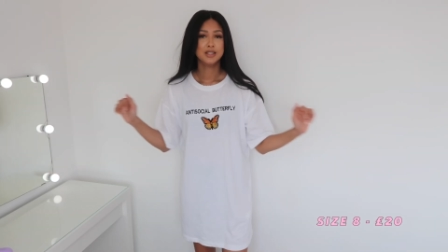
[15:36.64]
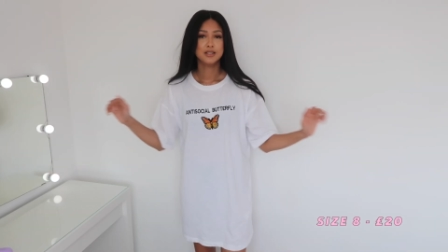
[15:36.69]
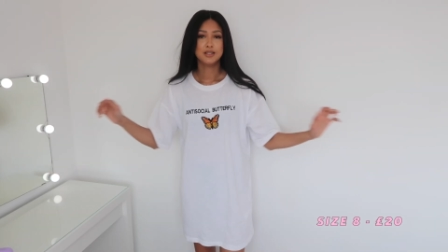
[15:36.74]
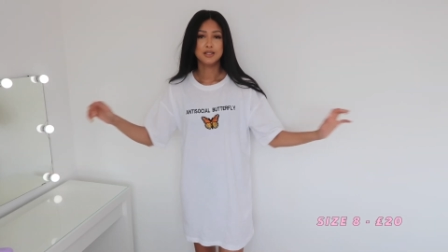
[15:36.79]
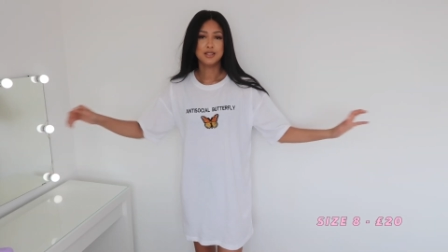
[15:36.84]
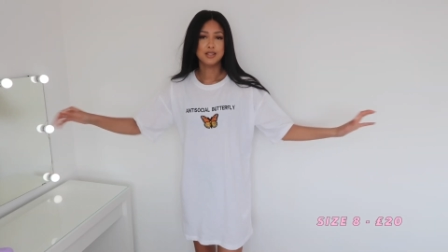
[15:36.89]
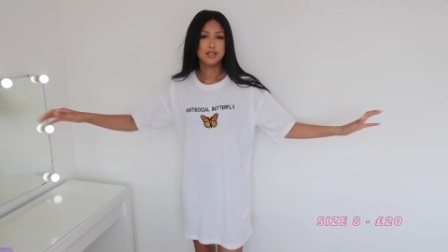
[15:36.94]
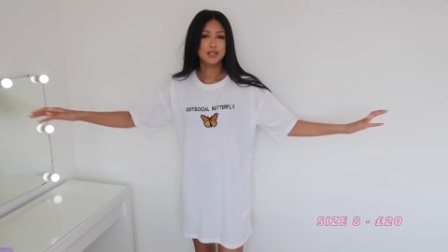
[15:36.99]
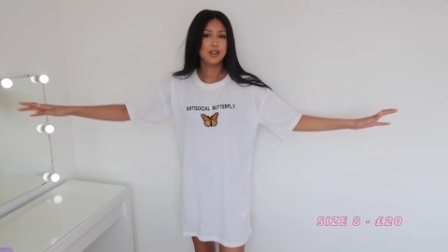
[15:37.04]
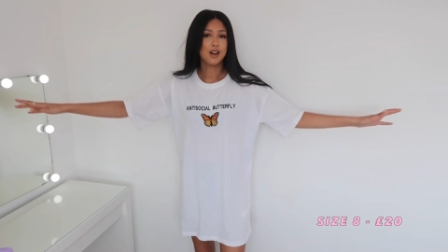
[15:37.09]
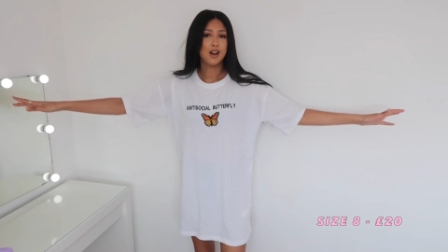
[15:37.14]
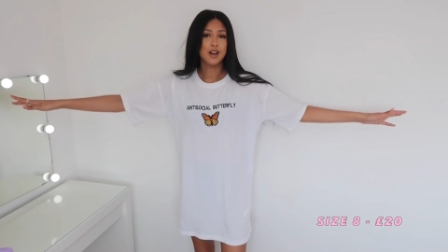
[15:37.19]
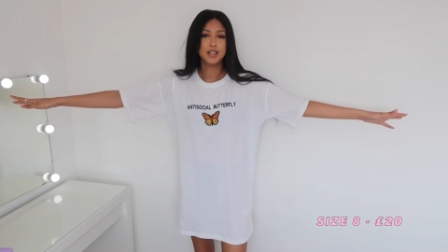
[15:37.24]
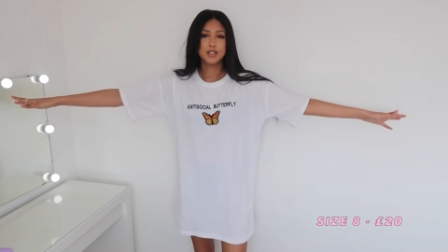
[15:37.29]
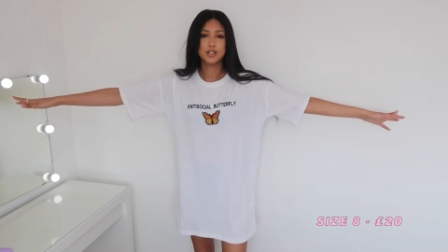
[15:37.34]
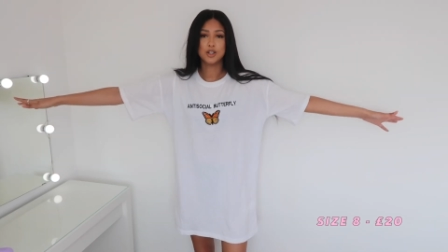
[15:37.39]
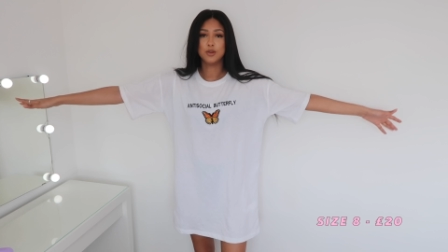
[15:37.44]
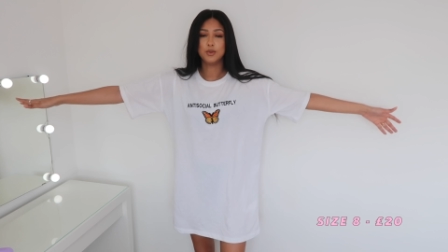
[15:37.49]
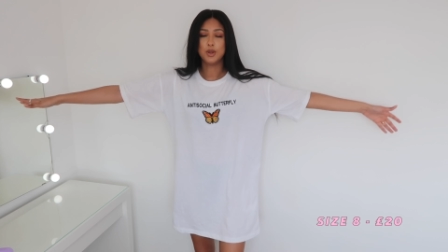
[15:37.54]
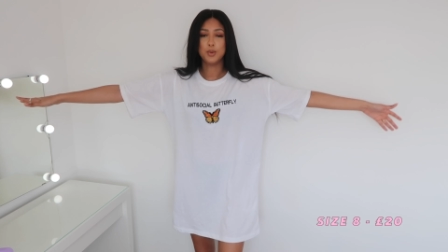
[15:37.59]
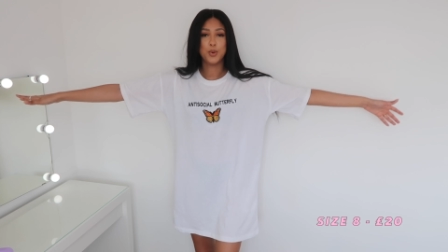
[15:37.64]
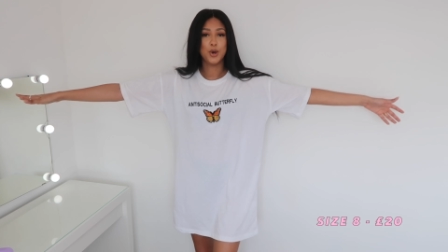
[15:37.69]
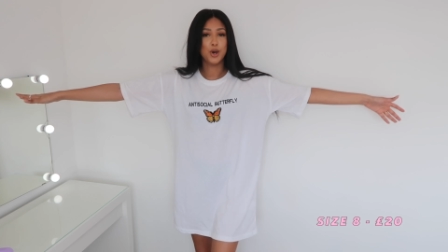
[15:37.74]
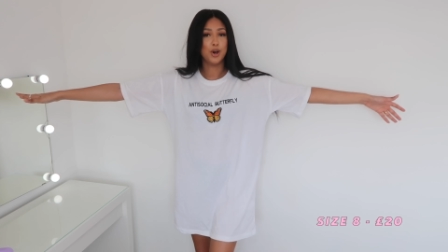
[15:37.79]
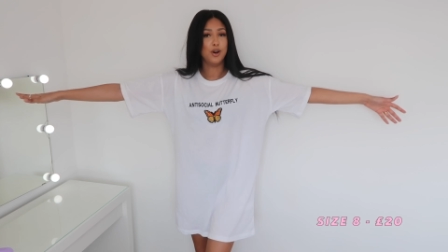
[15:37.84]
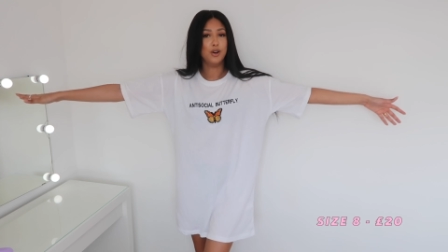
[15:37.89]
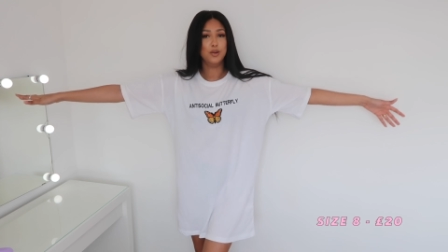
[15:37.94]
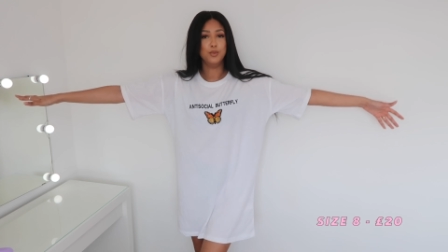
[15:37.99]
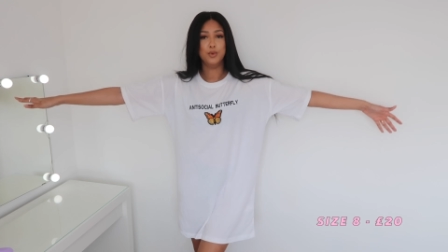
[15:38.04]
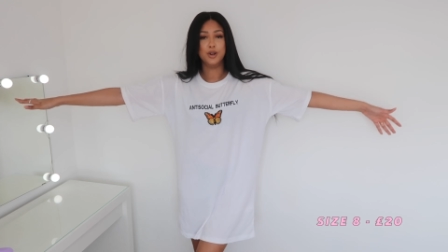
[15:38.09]
This is the kind of top you
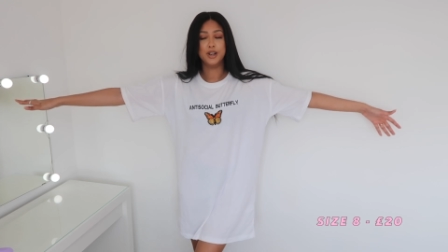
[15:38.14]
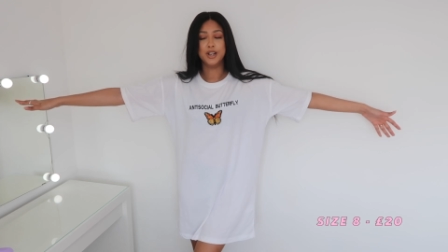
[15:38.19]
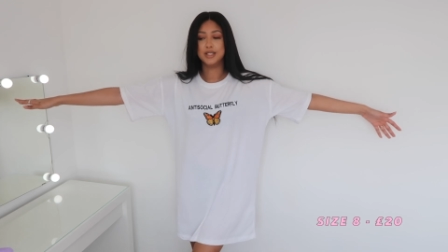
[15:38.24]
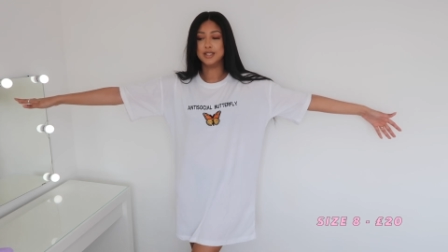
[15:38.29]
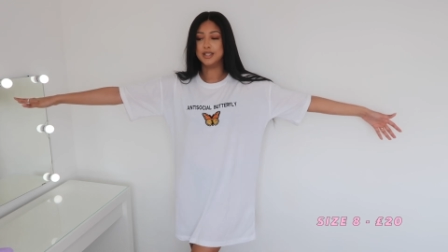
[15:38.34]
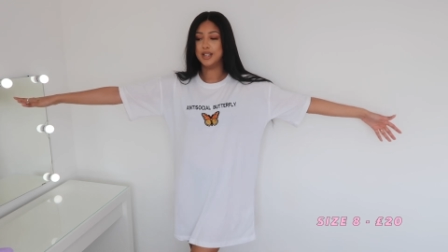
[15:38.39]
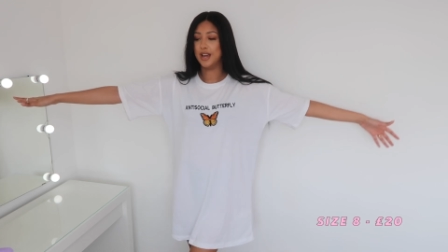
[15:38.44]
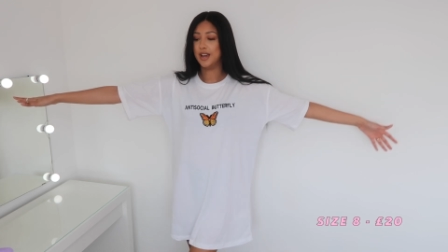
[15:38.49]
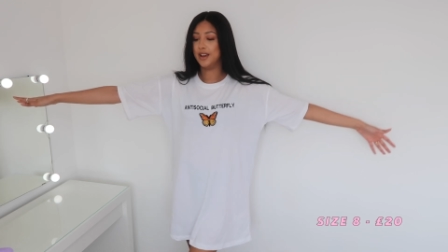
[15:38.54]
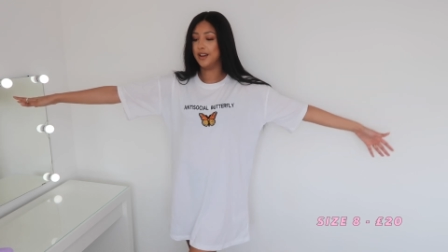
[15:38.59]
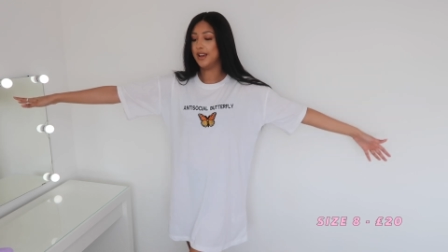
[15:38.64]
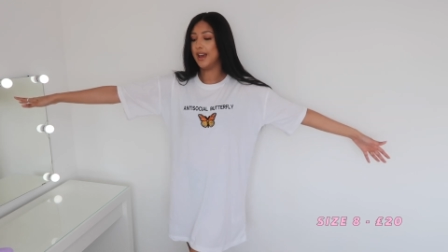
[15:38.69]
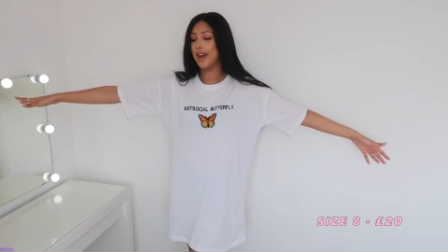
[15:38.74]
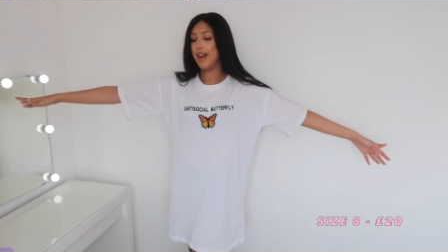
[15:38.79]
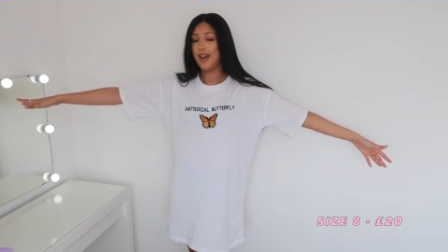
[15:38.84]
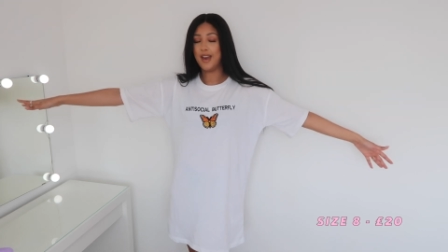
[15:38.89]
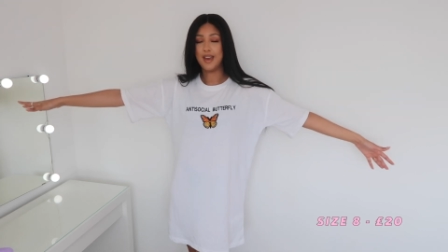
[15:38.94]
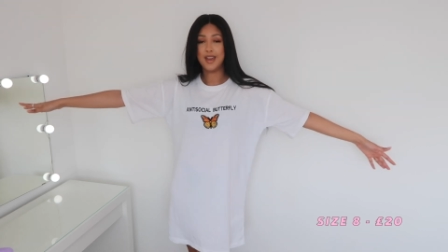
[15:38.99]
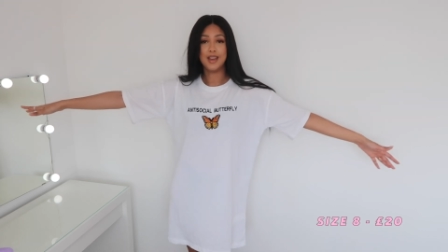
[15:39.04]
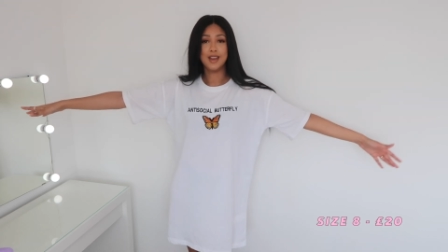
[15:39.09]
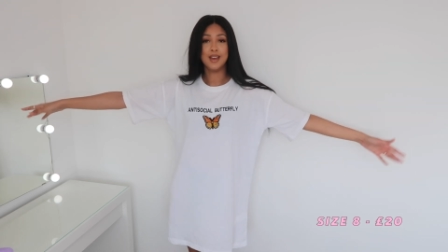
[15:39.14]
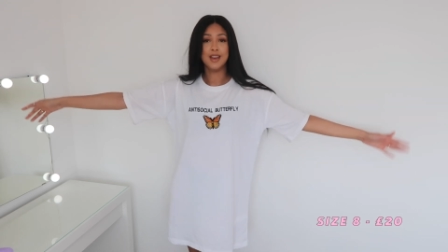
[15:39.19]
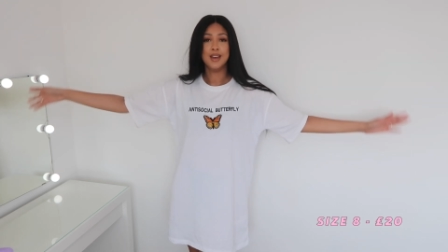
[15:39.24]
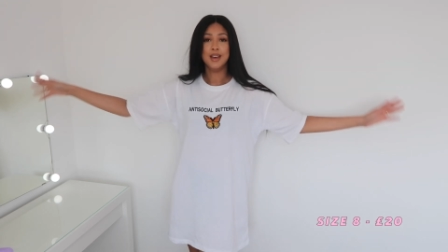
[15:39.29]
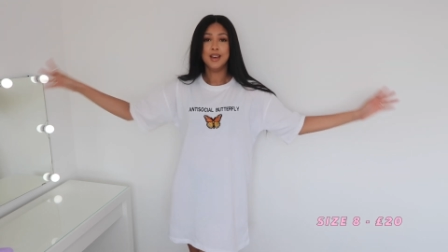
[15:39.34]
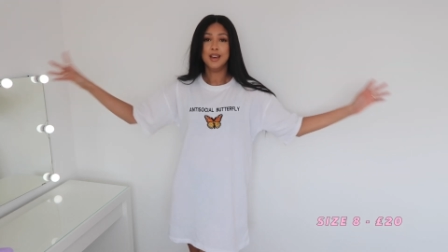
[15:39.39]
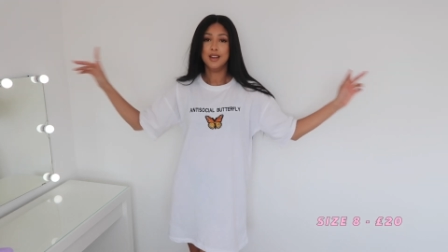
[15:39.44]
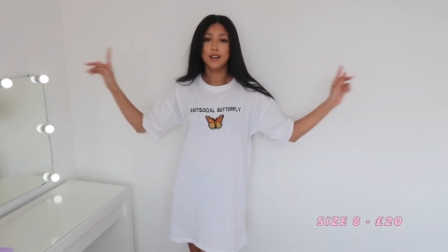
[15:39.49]
put on where it's like, okay,